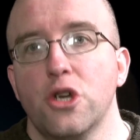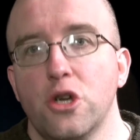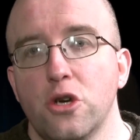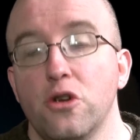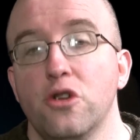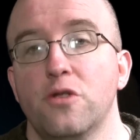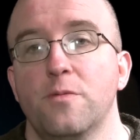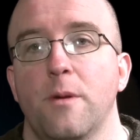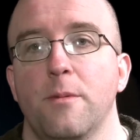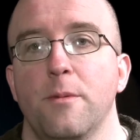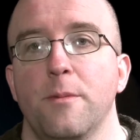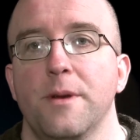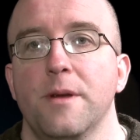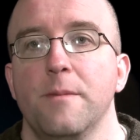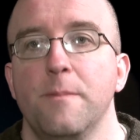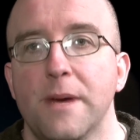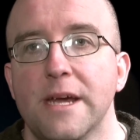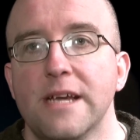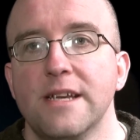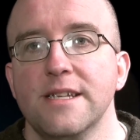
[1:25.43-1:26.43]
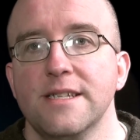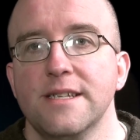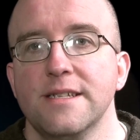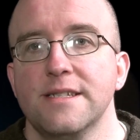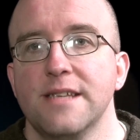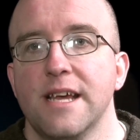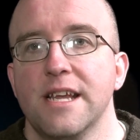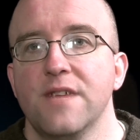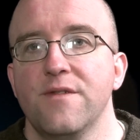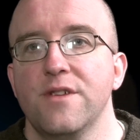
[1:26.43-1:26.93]
huge problem and a big
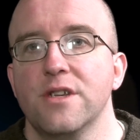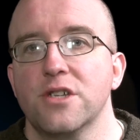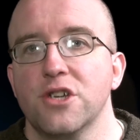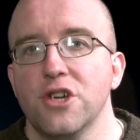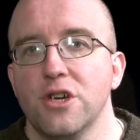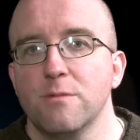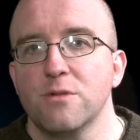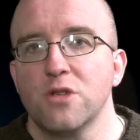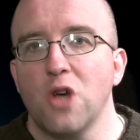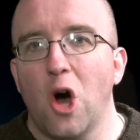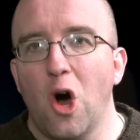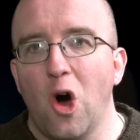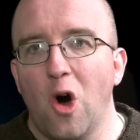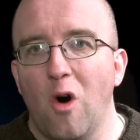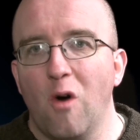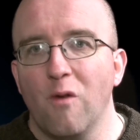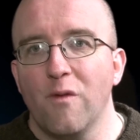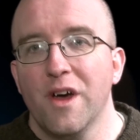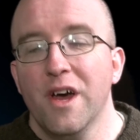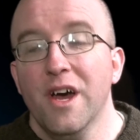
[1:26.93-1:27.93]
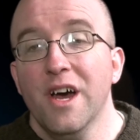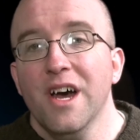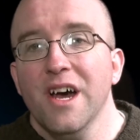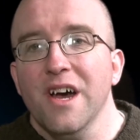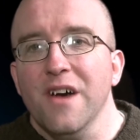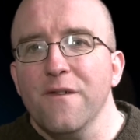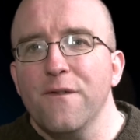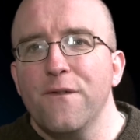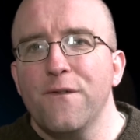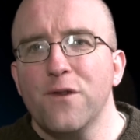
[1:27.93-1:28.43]
disincentive in terms of
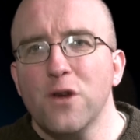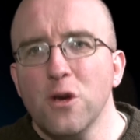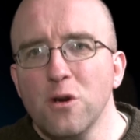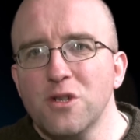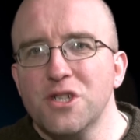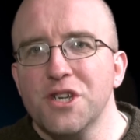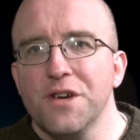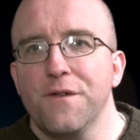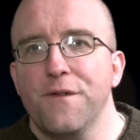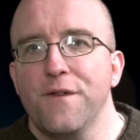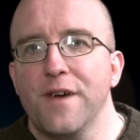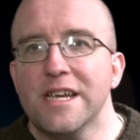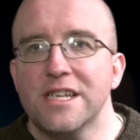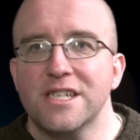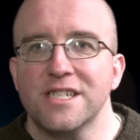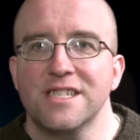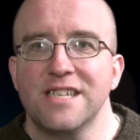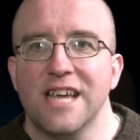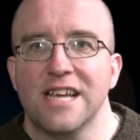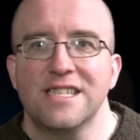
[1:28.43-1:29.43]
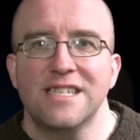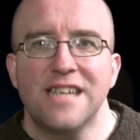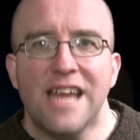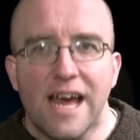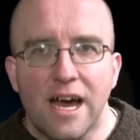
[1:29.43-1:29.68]
future feature sets.